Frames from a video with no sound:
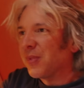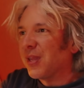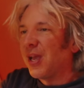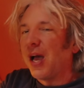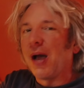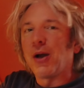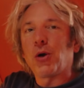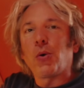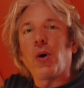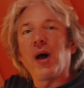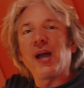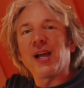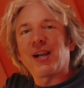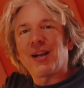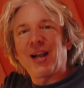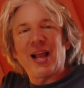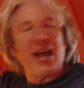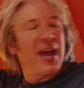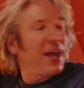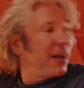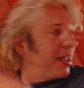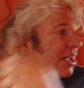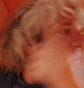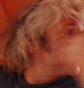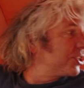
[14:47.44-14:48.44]
I'm quite
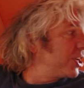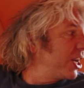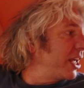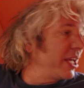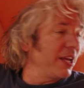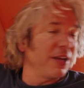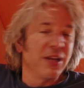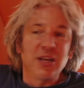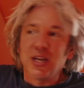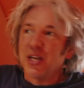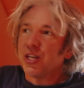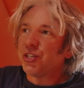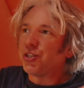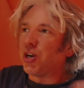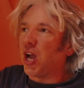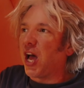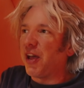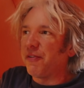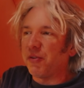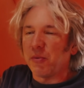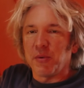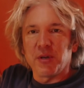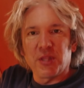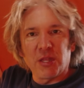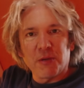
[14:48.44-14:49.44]
glad actually,
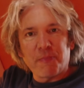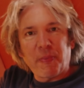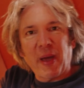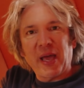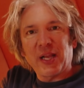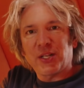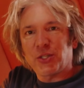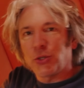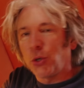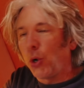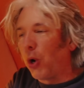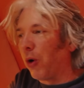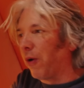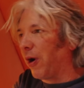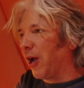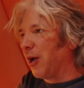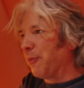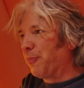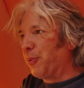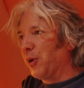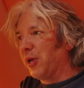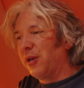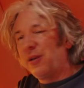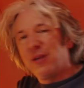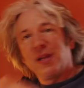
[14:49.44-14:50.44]
driving with the back door
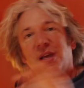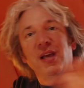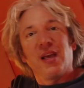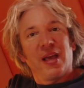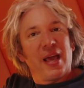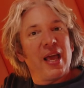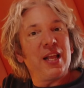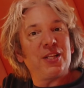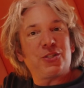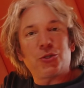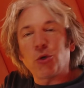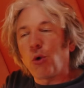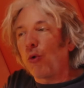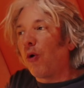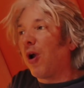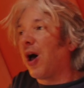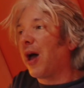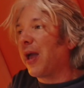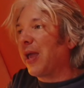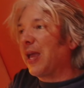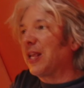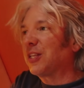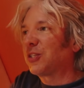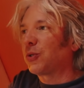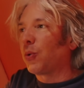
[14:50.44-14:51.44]
open. It's all
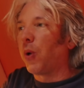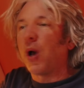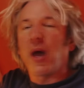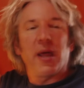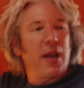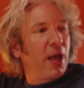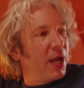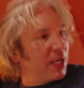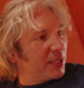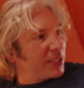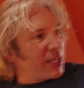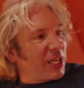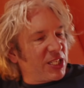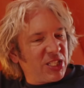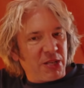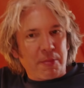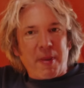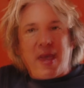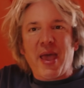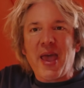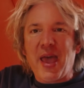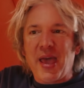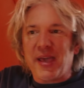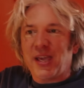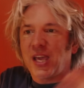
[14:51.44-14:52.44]
right, it's quite nice, get some
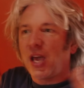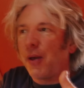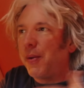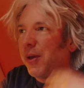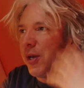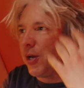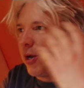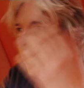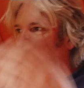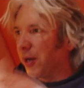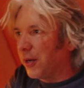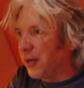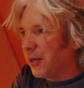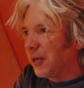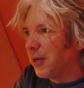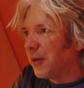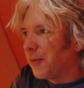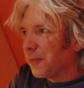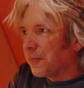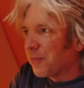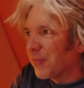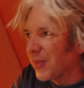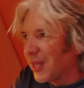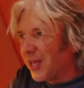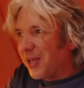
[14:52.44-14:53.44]
air going on.
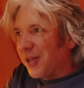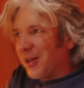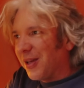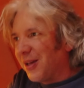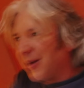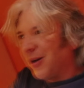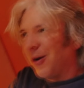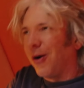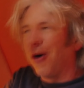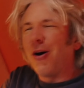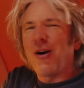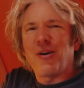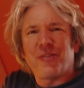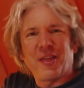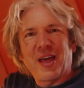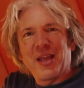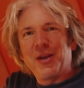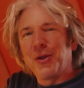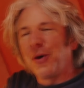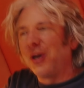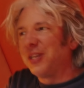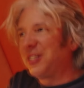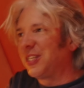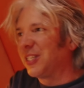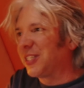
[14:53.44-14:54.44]
Oh, that
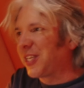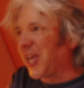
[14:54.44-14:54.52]
noise is